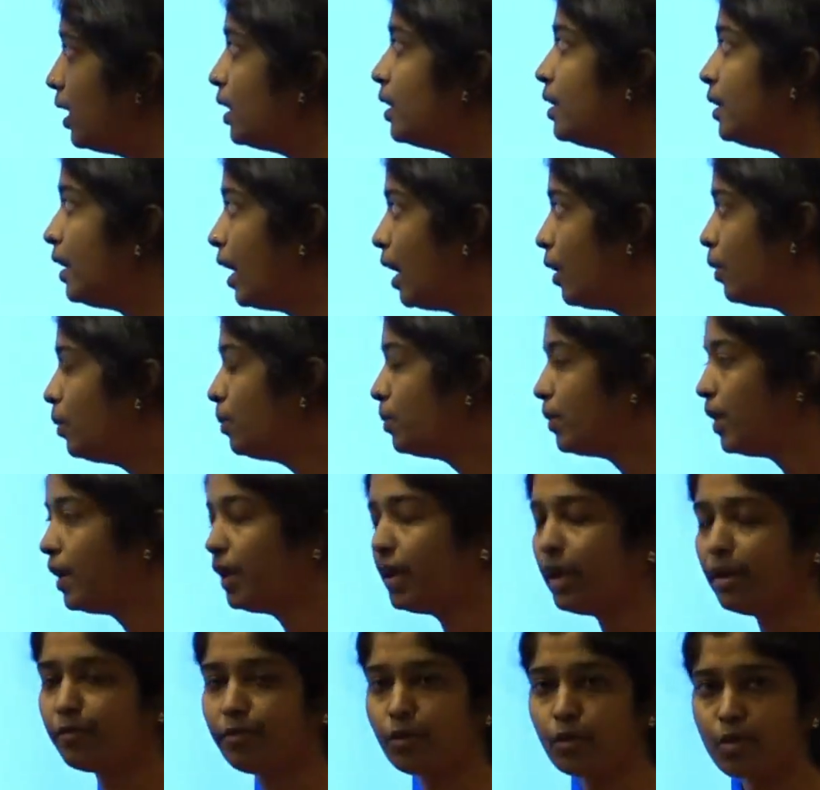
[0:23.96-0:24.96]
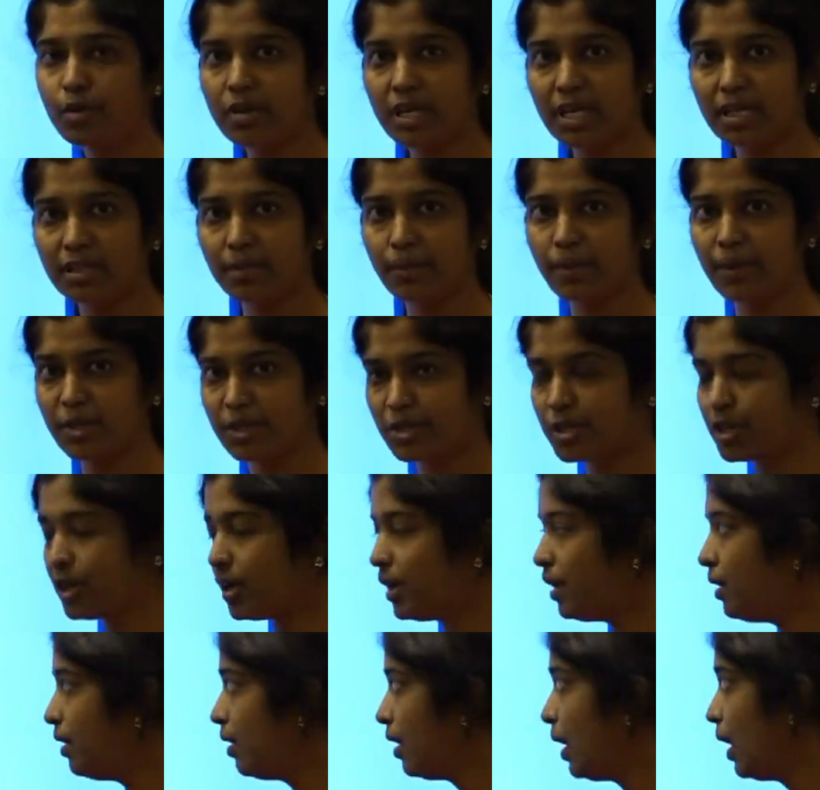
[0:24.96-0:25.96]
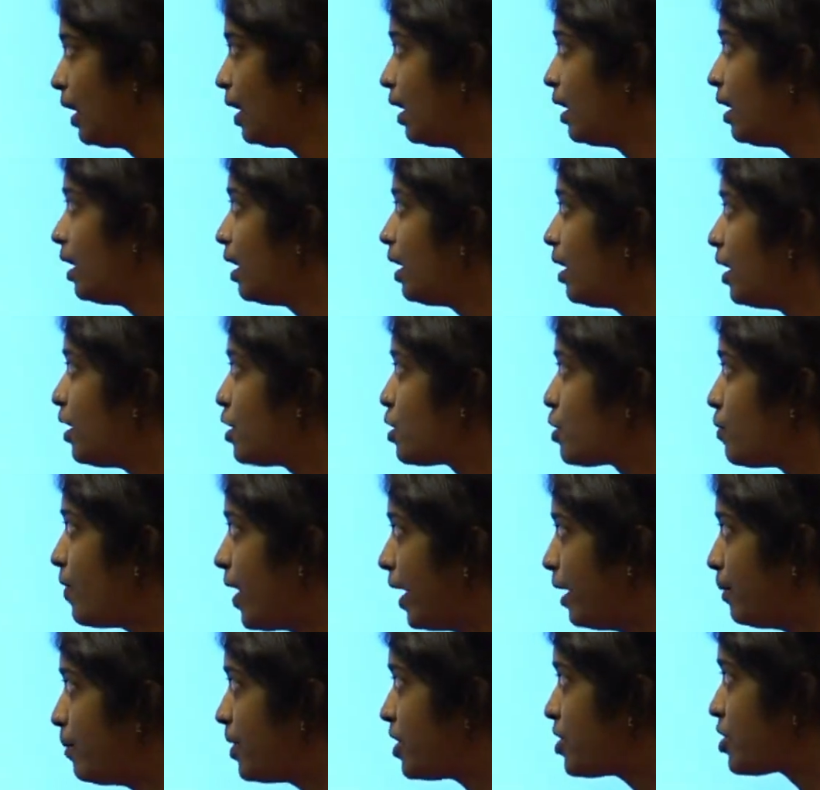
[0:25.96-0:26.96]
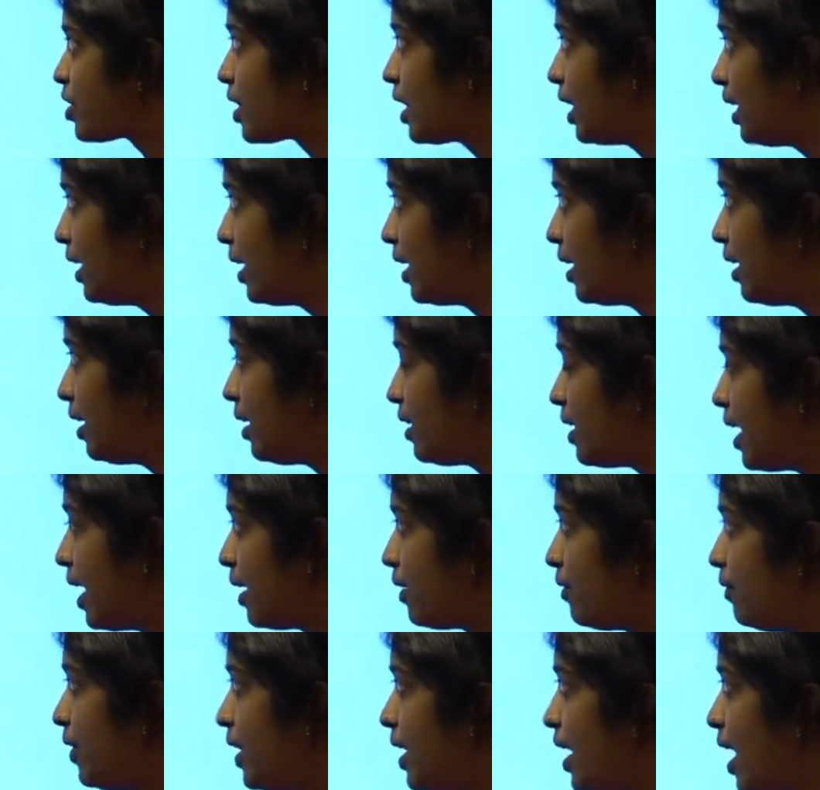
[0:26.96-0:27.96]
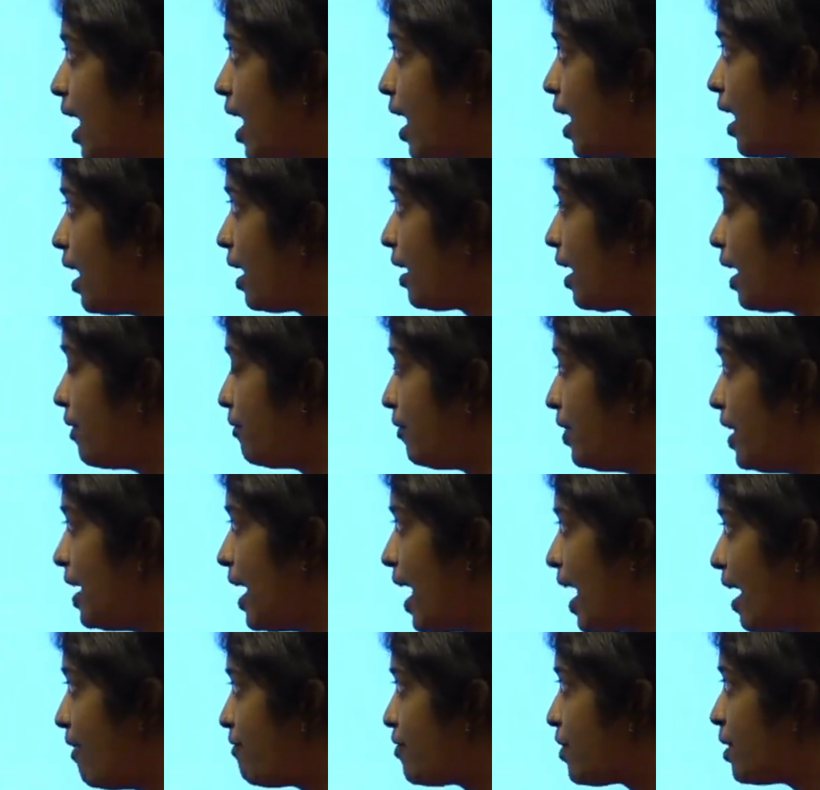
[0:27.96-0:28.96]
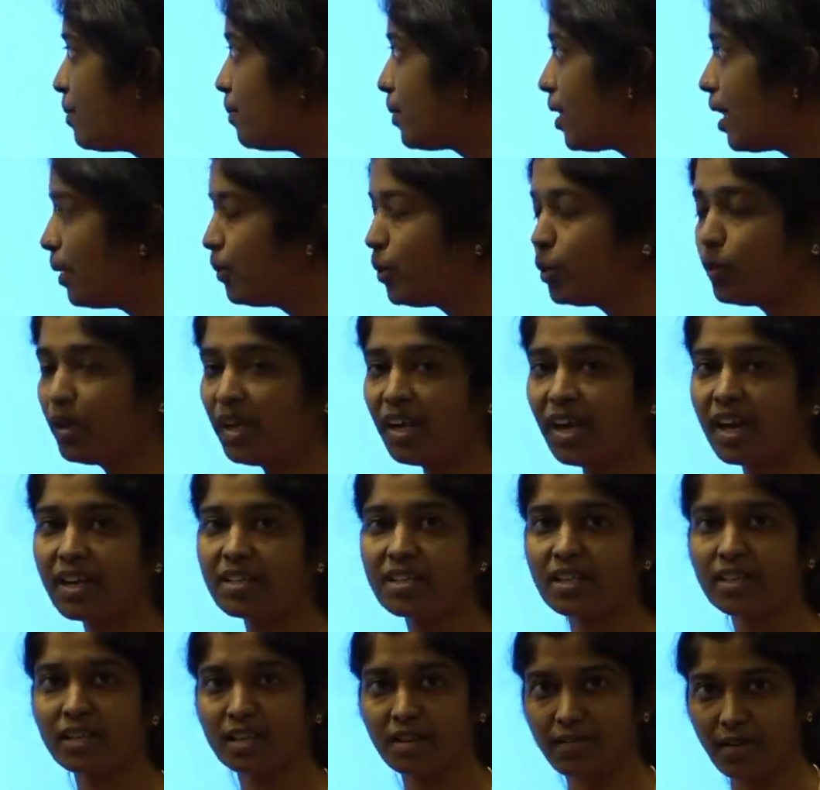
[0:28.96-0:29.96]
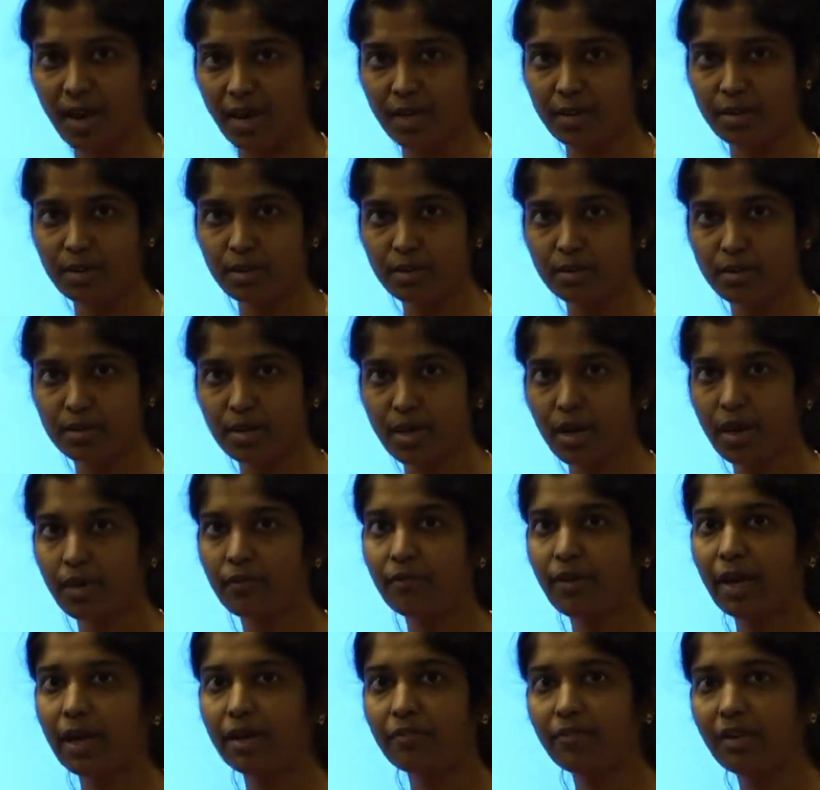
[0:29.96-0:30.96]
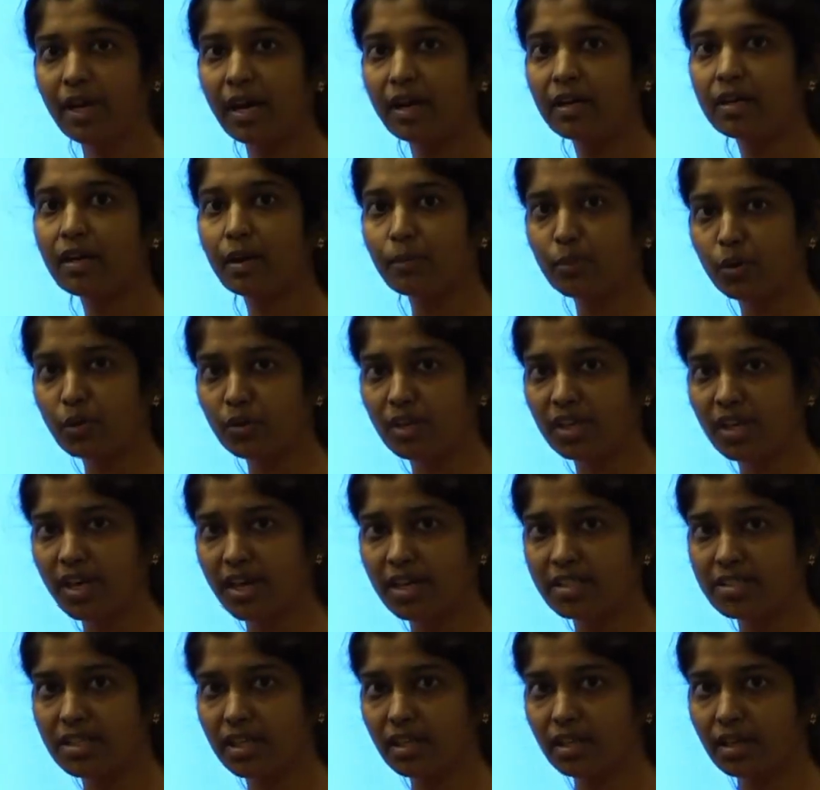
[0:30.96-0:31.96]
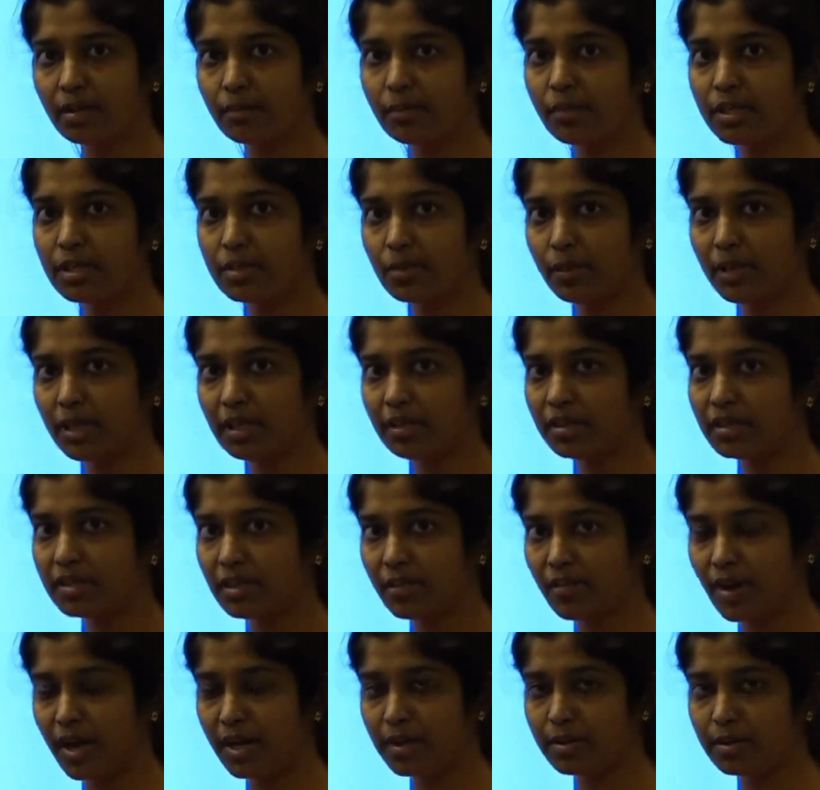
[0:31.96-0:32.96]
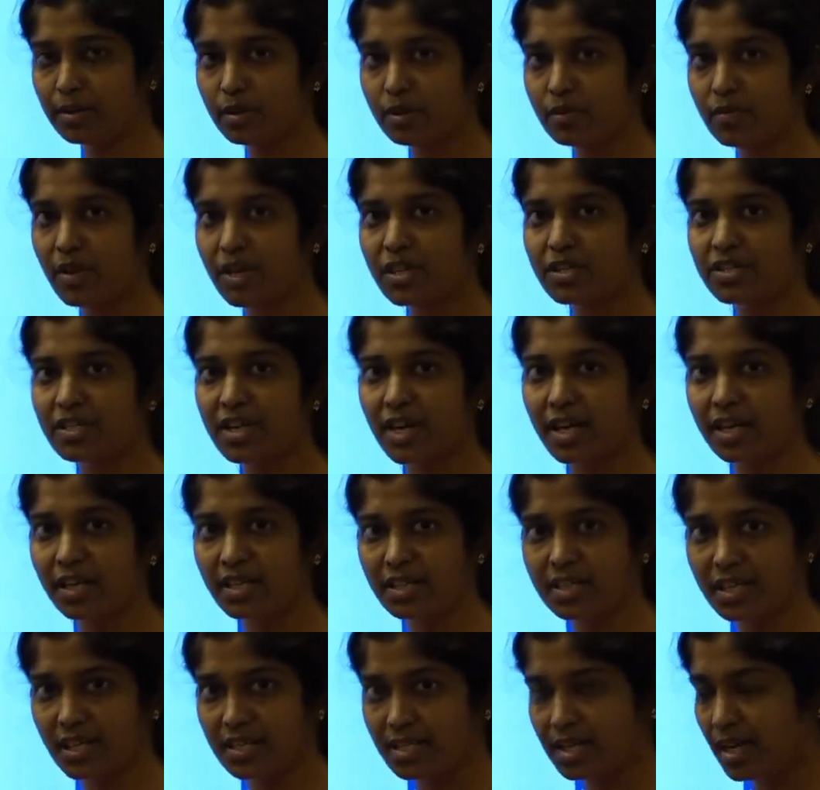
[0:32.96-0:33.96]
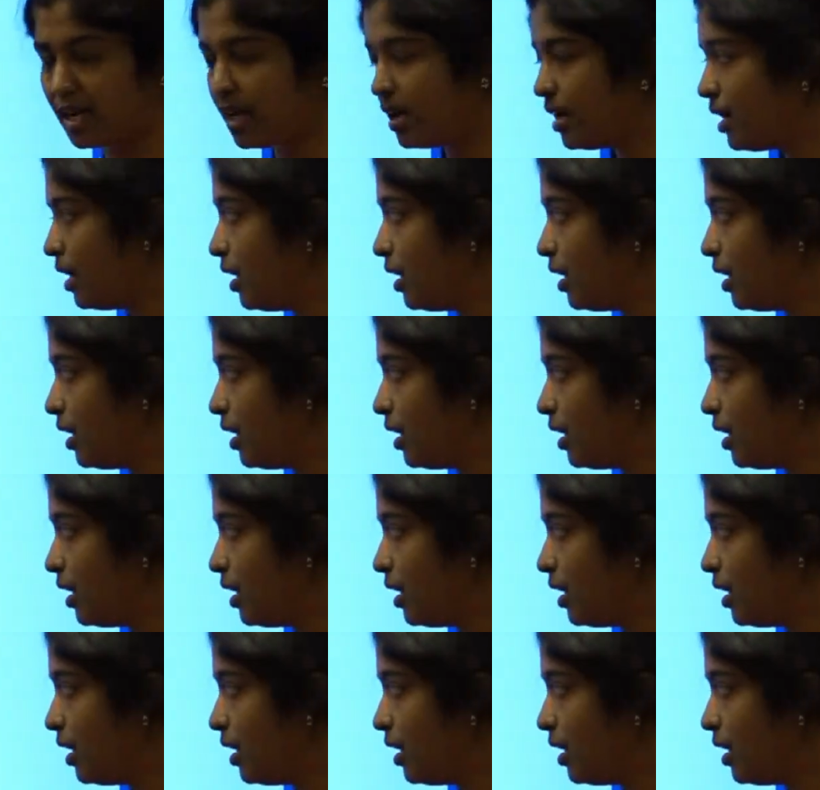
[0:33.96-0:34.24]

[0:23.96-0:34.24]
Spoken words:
Now, if you see the picture, it's very much clear that we have some communicating devices where we are communicating between the devices, we are sharing data.